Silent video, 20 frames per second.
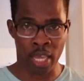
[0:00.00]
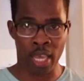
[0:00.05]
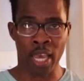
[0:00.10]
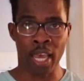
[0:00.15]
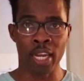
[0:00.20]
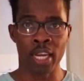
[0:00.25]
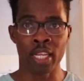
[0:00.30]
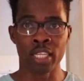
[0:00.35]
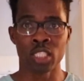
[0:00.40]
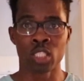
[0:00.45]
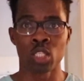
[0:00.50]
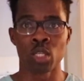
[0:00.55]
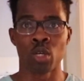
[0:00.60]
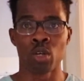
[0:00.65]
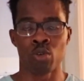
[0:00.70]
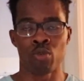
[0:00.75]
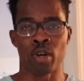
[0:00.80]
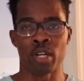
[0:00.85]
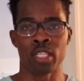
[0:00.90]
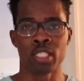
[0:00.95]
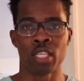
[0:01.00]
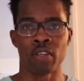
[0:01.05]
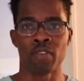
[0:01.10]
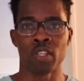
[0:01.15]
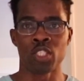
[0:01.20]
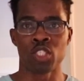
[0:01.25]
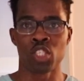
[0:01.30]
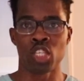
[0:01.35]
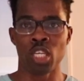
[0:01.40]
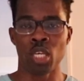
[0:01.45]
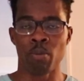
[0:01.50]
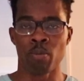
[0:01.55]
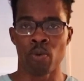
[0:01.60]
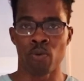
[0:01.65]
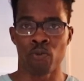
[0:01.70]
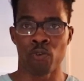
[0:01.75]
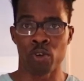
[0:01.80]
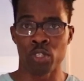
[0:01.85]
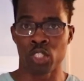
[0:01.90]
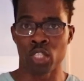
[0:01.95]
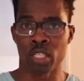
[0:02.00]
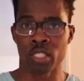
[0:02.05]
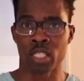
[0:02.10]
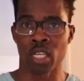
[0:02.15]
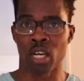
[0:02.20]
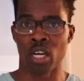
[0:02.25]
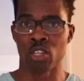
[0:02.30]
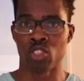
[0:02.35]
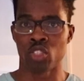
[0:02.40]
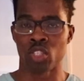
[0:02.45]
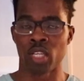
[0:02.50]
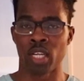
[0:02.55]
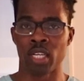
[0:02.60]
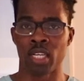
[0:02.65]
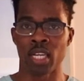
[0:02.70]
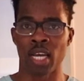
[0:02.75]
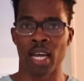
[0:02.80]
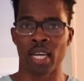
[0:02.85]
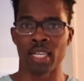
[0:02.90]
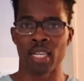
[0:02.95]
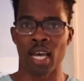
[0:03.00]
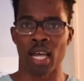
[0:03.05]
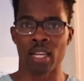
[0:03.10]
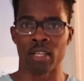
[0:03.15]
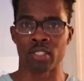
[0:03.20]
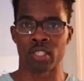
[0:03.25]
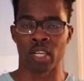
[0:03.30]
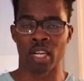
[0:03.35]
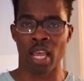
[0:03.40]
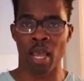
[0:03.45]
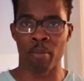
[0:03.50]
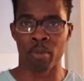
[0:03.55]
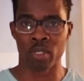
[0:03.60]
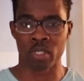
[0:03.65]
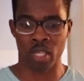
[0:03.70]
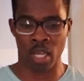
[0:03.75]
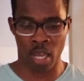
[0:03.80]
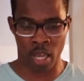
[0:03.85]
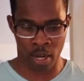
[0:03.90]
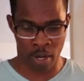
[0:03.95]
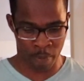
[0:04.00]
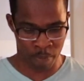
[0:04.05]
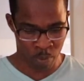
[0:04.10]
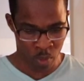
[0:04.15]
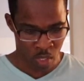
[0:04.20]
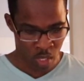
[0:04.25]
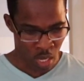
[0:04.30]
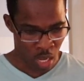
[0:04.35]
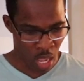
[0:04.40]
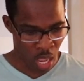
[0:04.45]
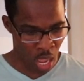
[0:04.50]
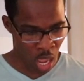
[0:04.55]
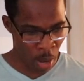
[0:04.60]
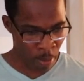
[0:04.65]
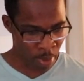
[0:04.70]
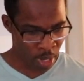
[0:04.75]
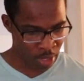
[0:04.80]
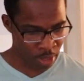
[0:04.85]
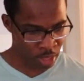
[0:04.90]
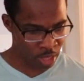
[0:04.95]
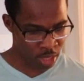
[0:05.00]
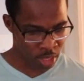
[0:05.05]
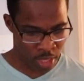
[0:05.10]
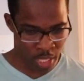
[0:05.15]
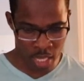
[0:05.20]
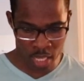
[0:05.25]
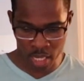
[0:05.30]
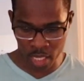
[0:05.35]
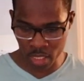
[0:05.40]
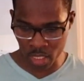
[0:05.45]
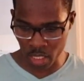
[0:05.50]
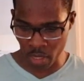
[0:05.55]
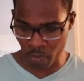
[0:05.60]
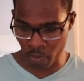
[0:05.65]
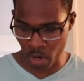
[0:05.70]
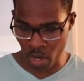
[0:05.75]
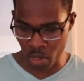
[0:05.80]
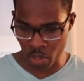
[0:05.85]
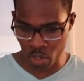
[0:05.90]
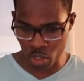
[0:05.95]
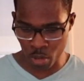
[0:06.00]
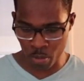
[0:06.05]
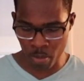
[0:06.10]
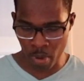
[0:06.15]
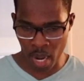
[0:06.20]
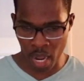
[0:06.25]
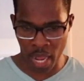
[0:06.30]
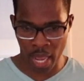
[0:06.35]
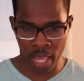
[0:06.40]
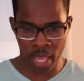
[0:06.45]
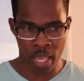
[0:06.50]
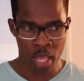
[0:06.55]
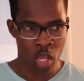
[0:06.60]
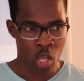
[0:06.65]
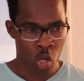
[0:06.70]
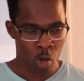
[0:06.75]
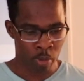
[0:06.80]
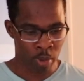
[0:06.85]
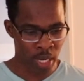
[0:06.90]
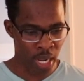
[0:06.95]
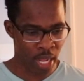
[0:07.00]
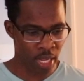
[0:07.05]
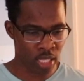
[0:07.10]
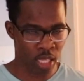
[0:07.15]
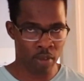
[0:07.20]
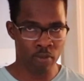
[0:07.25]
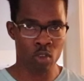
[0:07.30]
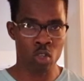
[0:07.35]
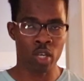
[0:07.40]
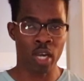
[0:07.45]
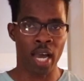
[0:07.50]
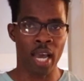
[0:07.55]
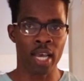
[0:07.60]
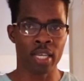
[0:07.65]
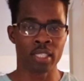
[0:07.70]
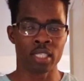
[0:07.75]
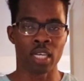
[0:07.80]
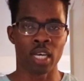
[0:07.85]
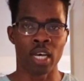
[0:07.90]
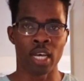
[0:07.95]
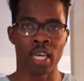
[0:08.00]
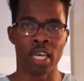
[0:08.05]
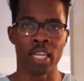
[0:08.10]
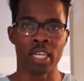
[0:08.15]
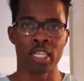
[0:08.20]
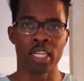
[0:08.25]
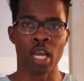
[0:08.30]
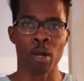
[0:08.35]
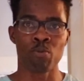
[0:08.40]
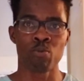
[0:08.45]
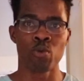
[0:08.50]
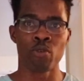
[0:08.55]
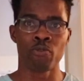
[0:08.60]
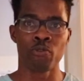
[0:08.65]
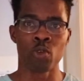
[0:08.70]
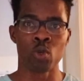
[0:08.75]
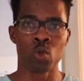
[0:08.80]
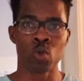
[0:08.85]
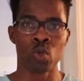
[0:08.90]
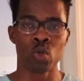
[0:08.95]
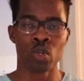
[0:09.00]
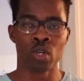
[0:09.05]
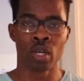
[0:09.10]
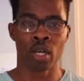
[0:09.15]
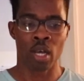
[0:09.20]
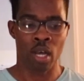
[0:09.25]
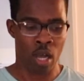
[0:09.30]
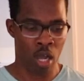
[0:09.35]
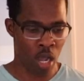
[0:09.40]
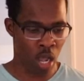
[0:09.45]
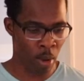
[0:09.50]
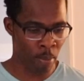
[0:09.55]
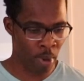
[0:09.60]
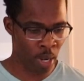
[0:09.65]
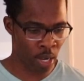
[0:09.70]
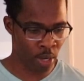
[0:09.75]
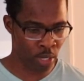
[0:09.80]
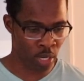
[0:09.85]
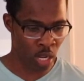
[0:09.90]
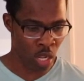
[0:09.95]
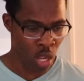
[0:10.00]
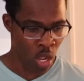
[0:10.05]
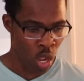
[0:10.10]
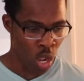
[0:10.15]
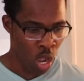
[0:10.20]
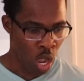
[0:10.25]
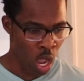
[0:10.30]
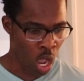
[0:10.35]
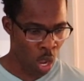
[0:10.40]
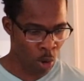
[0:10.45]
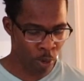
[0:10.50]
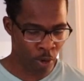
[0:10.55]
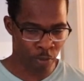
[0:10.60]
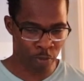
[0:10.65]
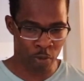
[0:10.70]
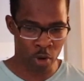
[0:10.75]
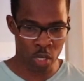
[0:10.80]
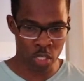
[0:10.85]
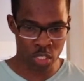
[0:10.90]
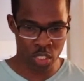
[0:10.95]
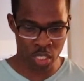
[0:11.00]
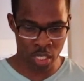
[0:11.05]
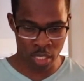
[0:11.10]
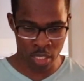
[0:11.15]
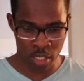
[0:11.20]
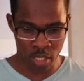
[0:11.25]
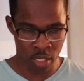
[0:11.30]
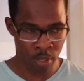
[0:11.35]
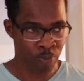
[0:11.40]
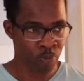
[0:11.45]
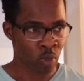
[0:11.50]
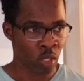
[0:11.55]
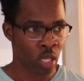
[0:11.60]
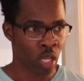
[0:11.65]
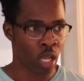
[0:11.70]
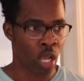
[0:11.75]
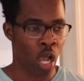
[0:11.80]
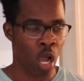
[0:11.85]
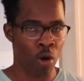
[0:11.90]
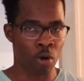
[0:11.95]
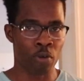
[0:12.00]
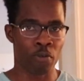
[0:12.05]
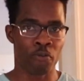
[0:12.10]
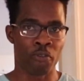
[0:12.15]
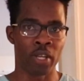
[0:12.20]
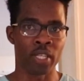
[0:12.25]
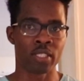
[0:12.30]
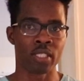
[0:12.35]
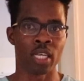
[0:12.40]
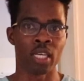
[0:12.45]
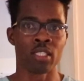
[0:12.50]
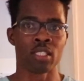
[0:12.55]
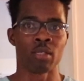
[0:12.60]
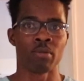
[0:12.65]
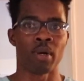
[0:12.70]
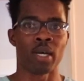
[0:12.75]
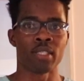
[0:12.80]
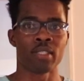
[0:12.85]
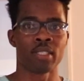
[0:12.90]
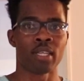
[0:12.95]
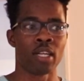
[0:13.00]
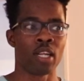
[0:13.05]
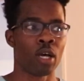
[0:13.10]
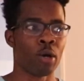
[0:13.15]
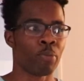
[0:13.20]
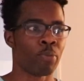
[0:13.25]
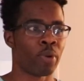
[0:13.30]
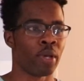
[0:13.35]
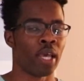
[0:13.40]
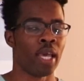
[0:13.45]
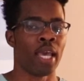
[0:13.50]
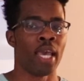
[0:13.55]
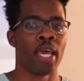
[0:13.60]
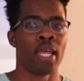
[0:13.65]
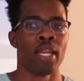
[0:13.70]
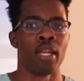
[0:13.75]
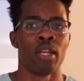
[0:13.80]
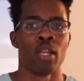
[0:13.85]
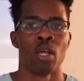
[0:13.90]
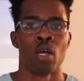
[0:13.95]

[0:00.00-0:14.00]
and it's relatively cheap for just $109 on Amazon. I think it's a very good buy, but I'll give you guys an in-depth review about how it functions, how it fits into my setup, and